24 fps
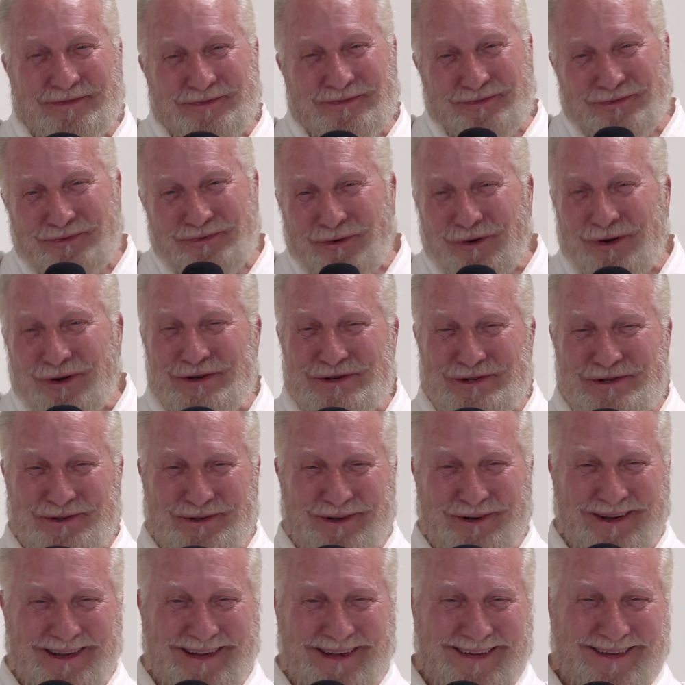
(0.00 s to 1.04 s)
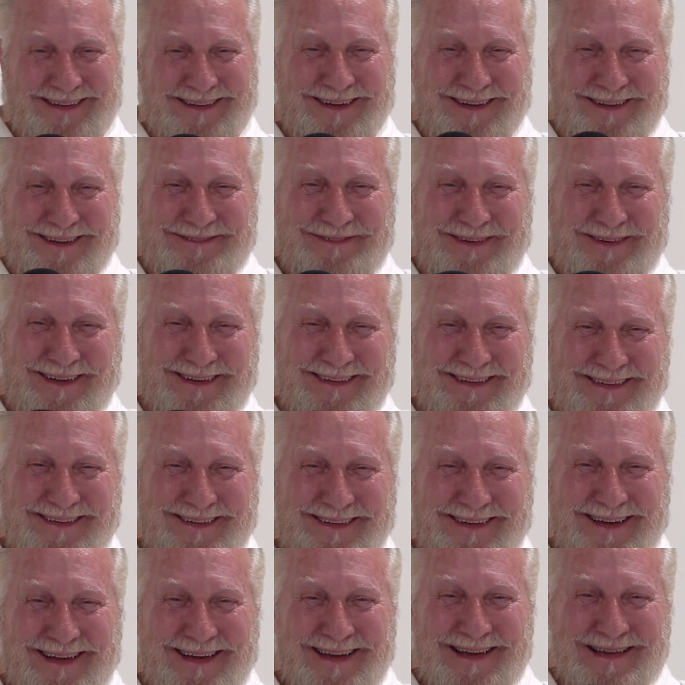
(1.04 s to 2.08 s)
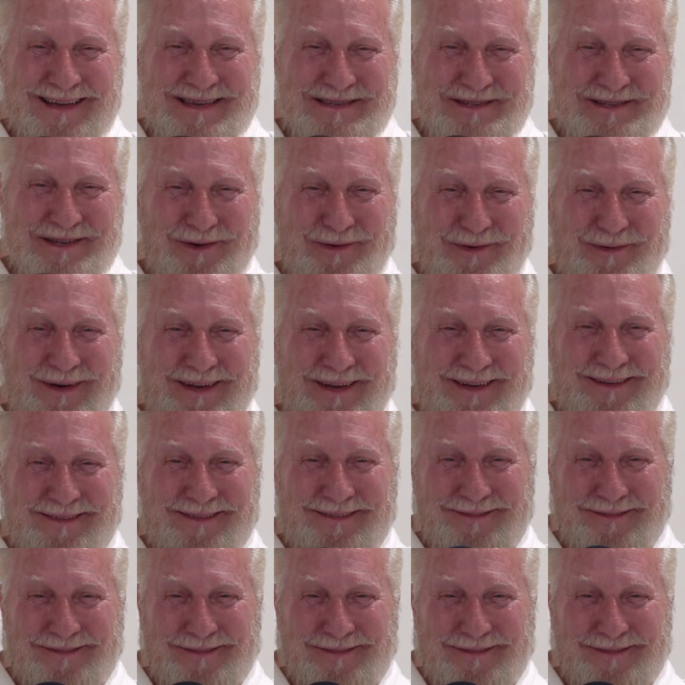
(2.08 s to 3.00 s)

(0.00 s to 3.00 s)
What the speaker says: Forgery. But, so when